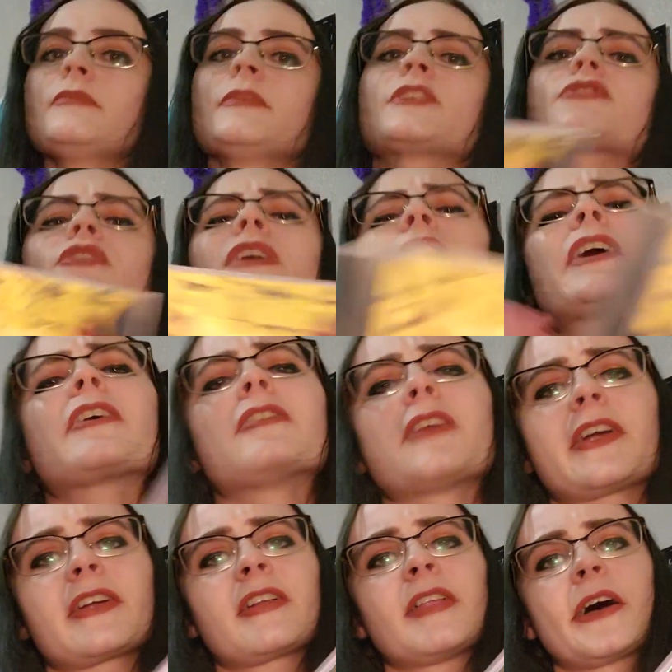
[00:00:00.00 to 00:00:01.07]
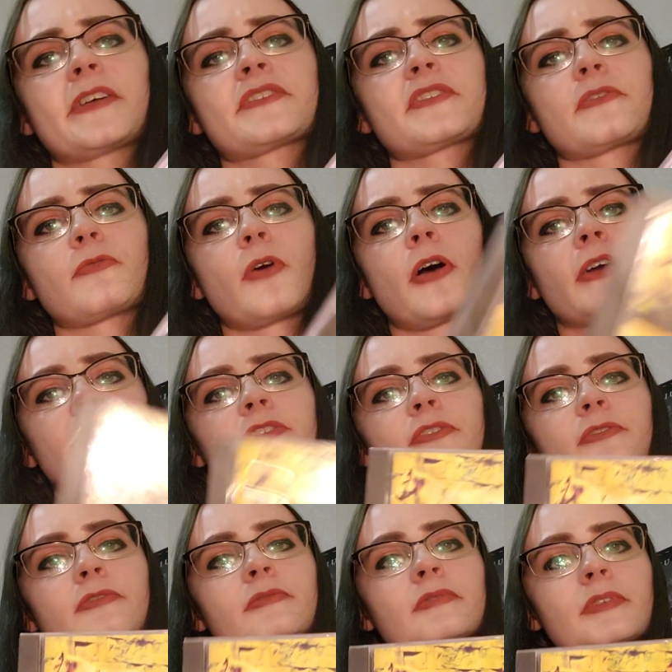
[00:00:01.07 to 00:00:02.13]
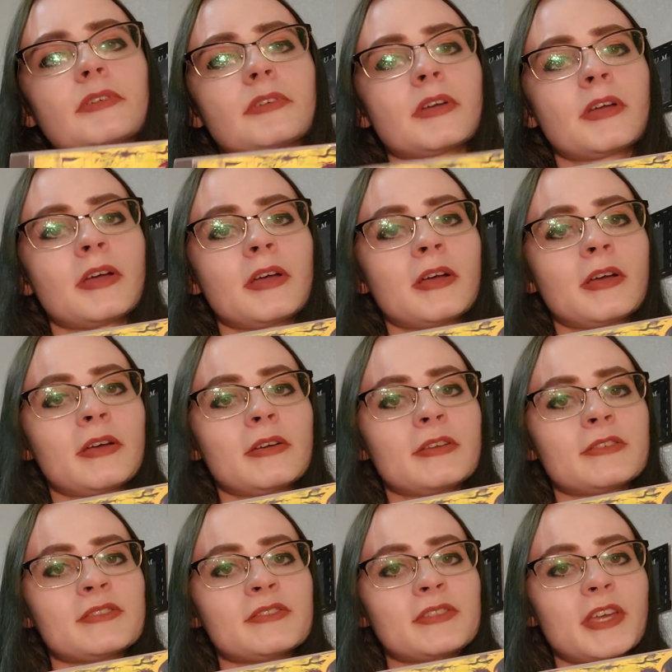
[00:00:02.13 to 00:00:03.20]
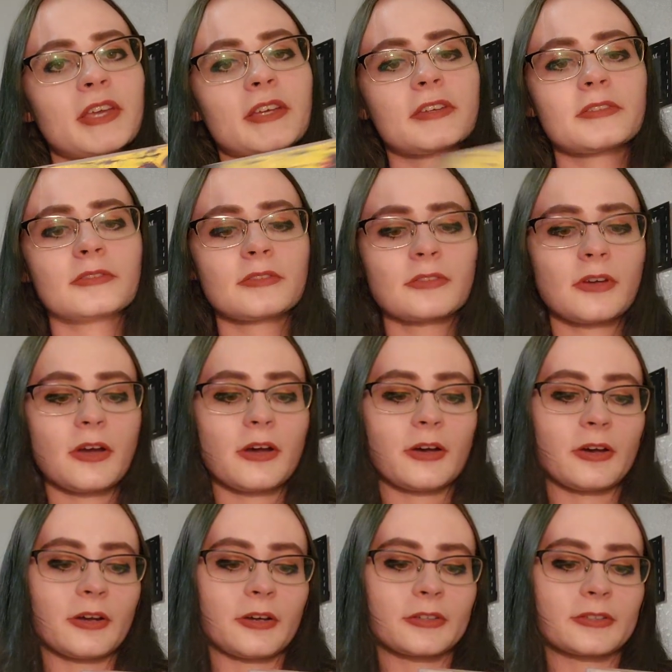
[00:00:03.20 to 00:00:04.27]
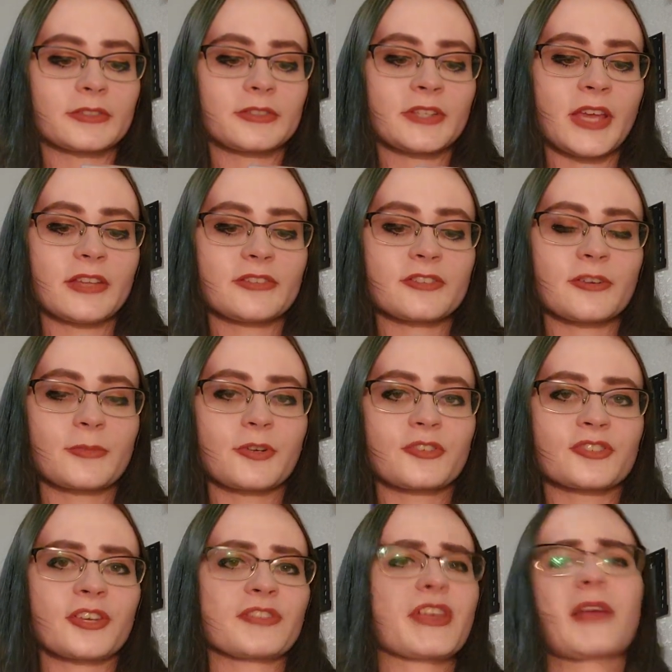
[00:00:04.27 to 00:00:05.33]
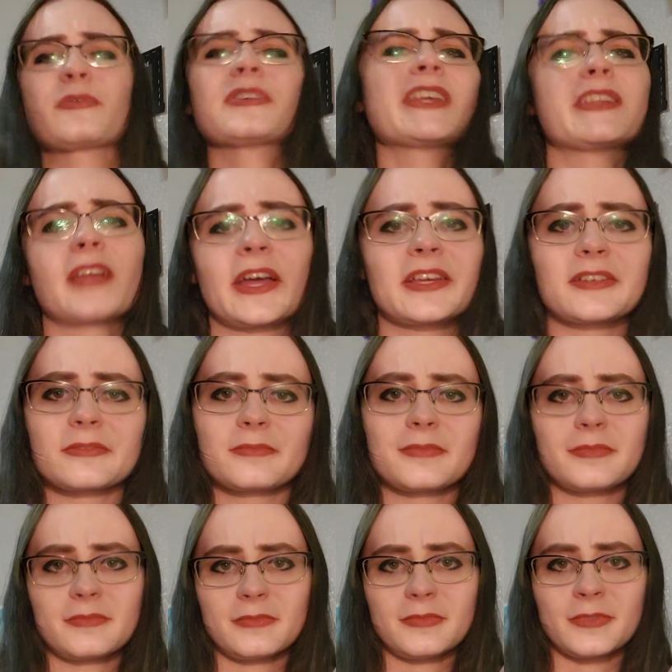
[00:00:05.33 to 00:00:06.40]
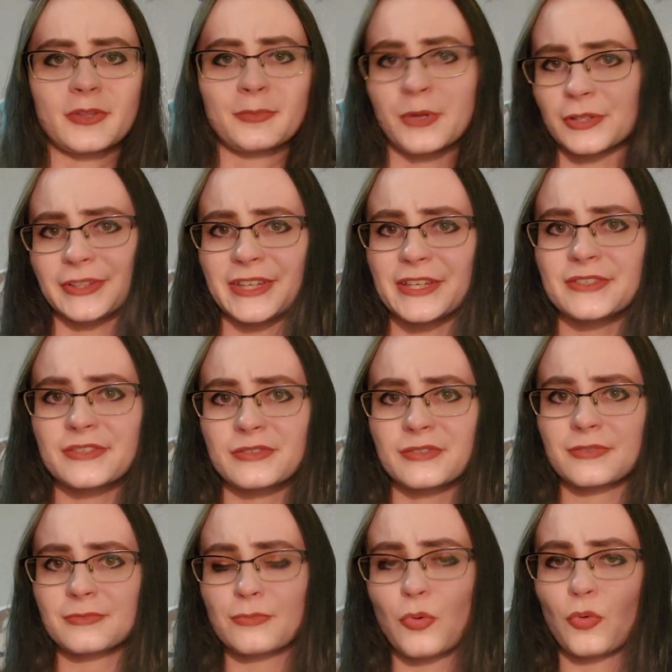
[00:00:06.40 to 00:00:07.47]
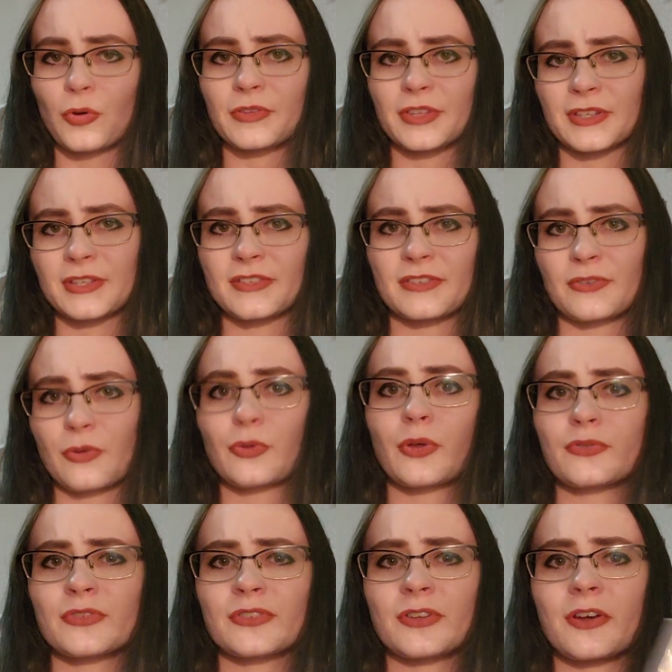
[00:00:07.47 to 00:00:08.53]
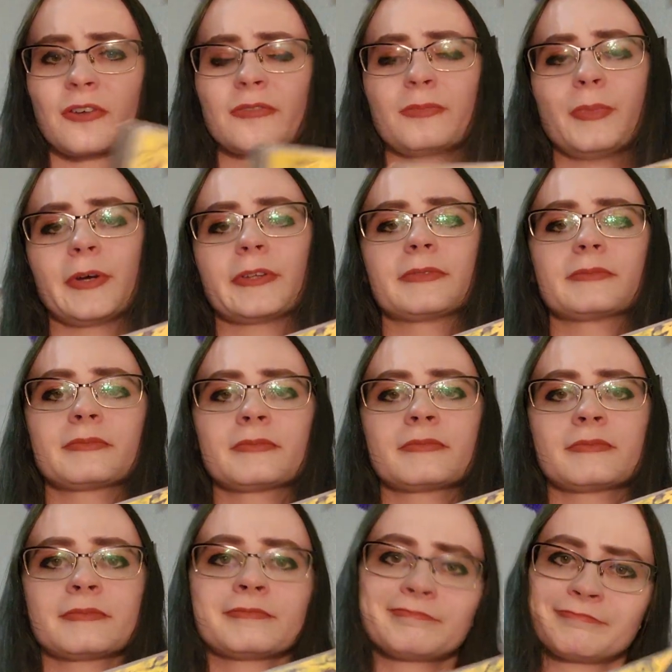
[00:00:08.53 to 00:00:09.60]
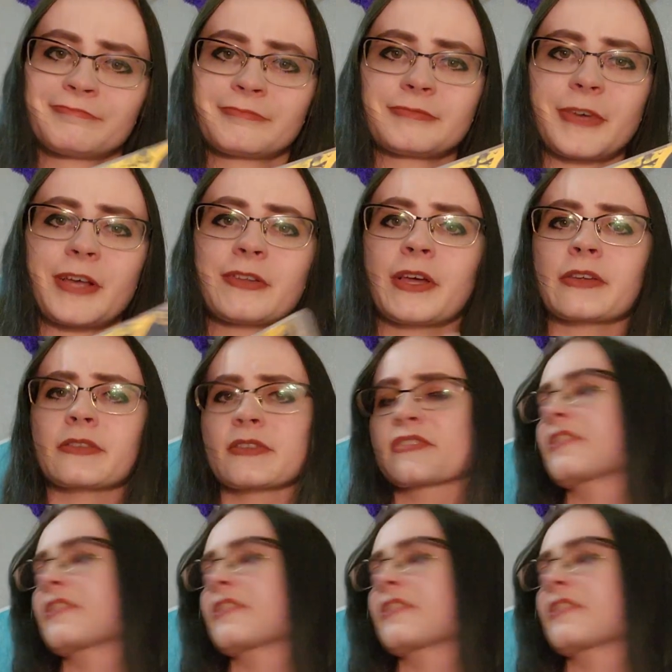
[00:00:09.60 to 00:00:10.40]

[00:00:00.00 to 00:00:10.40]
So I like a lot of classic rock too. Sting, 10 Summoner's Tale. I really like The Police more than his solo stuff, but I like this